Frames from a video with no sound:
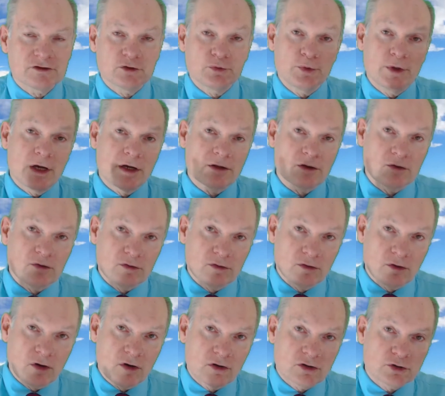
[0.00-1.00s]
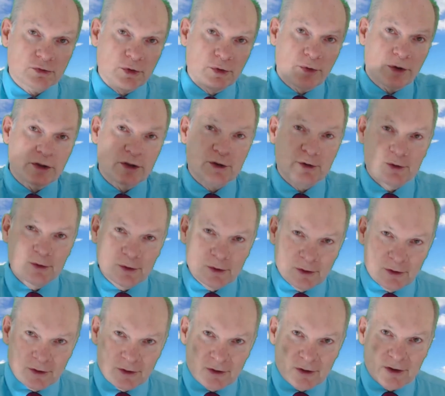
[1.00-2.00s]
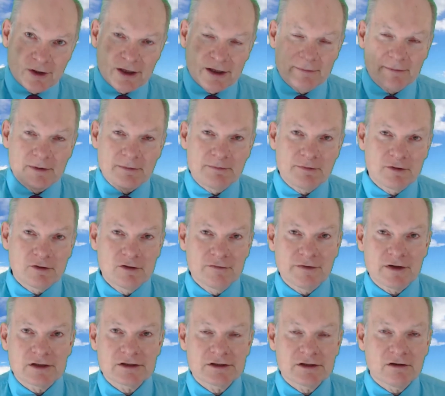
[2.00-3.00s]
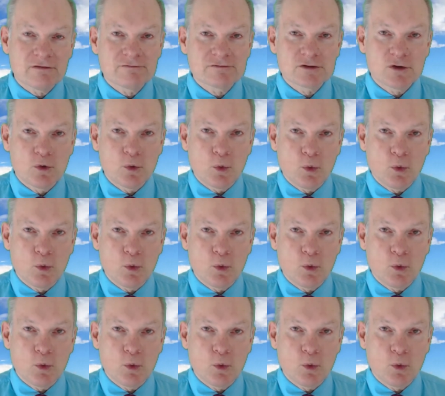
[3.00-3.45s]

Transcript: As we are the good dogs, we want to improve ourselves.